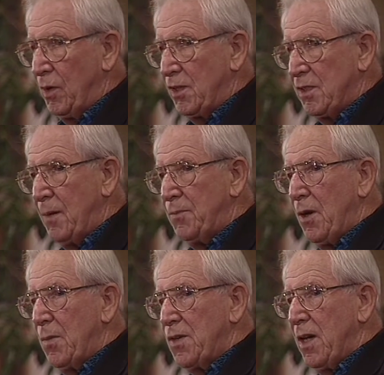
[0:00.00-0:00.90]

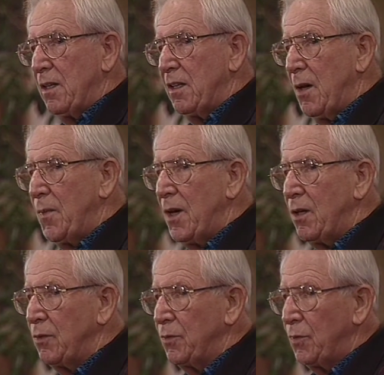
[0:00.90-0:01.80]
Sometimes that can come
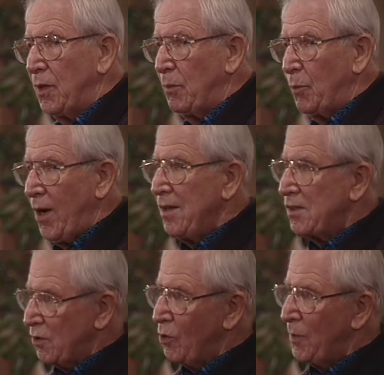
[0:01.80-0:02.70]
out of
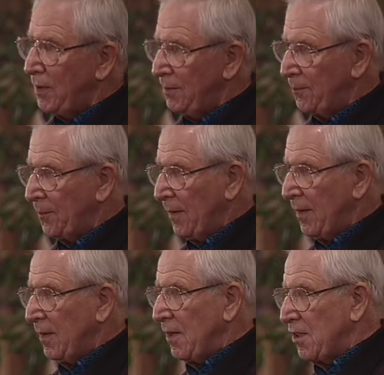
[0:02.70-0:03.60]
brainstorming.
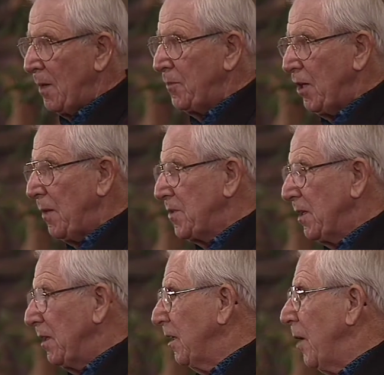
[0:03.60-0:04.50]
Sometimes
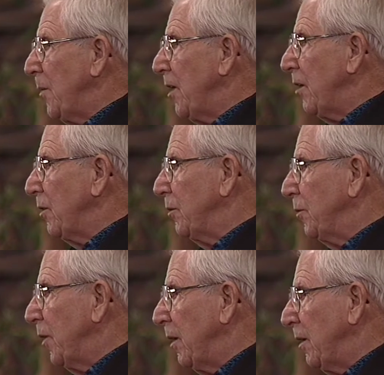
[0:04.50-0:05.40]
that can come out
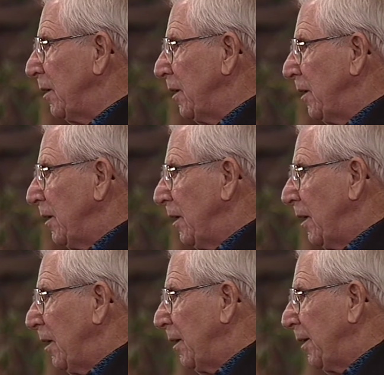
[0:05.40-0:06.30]

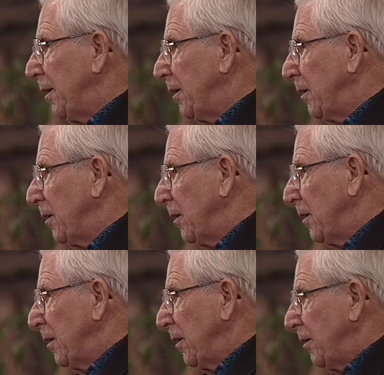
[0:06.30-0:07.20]
of
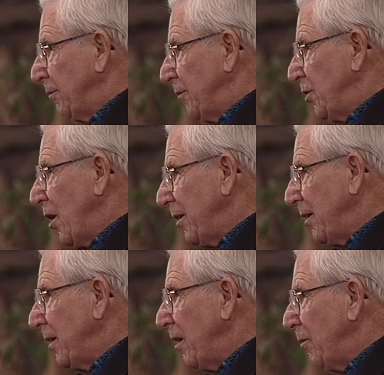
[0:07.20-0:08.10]

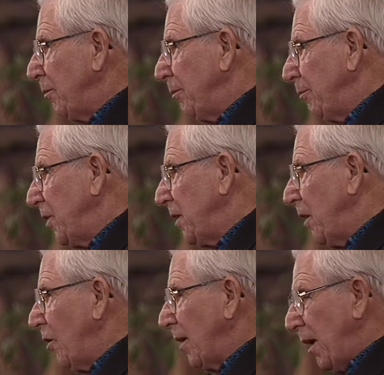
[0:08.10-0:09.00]
jotting down
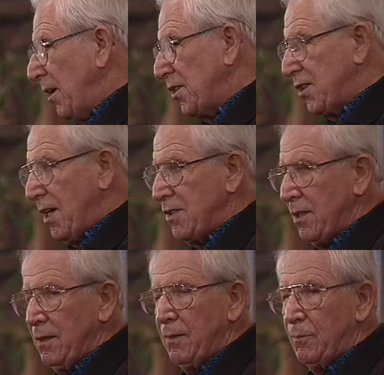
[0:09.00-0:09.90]
material and
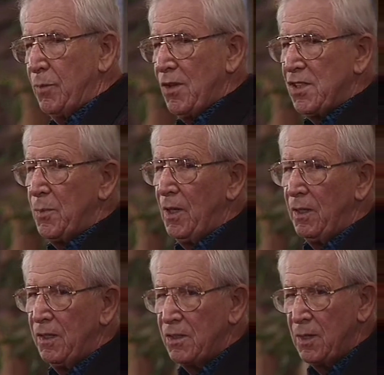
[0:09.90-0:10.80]
assessing
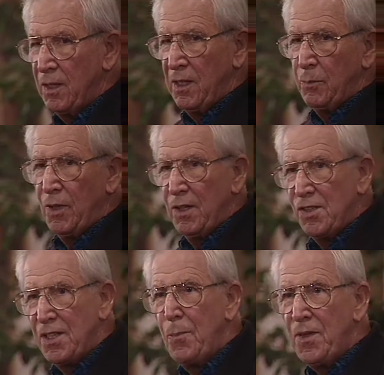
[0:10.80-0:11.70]
possibilities. But
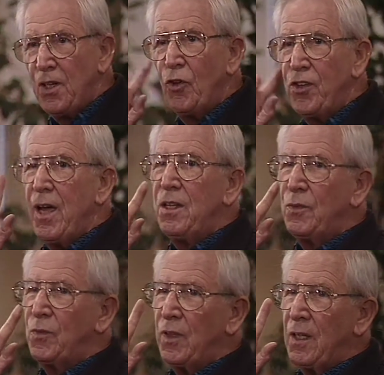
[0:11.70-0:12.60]
there's something
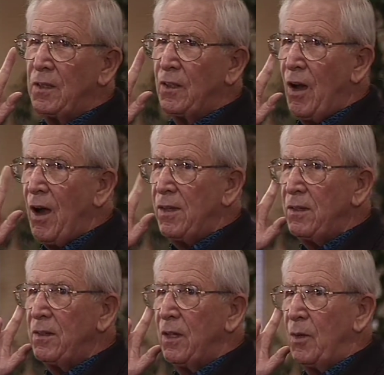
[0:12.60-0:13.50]
creative there that
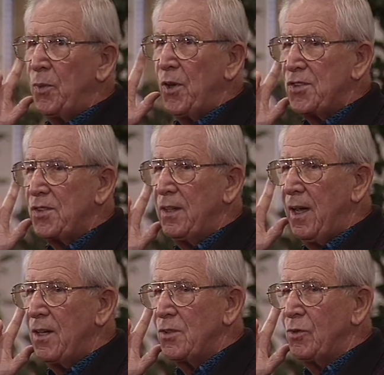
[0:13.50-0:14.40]
either a person
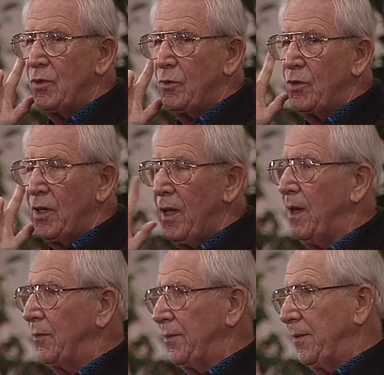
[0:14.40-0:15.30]
has or they
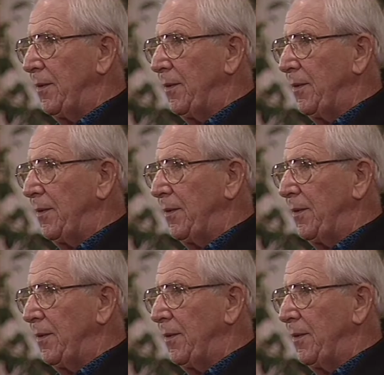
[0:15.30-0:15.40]
haven't.